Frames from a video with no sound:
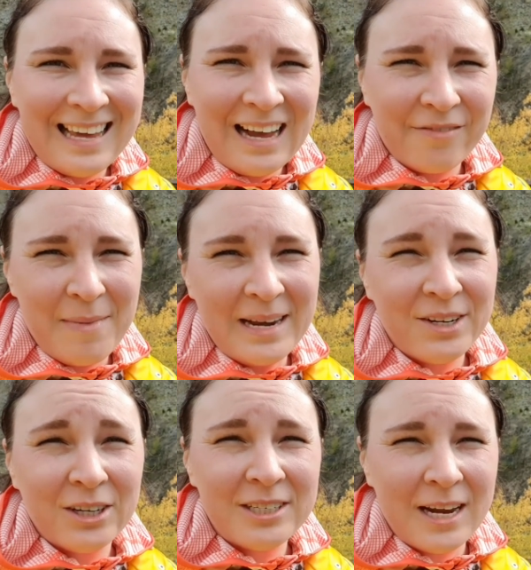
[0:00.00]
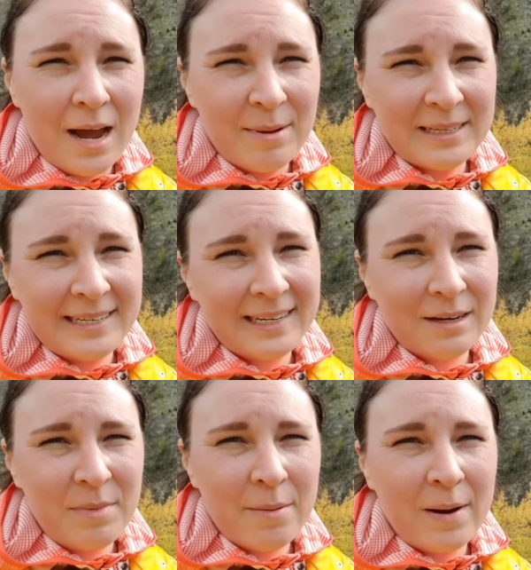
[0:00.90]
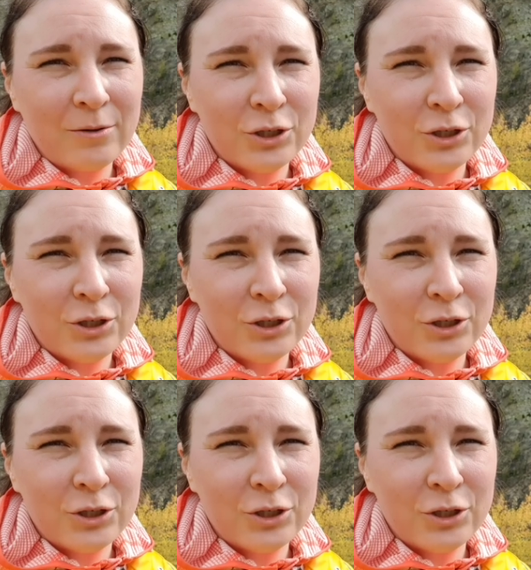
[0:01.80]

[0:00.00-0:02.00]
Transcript: I've made good time. It's taken me about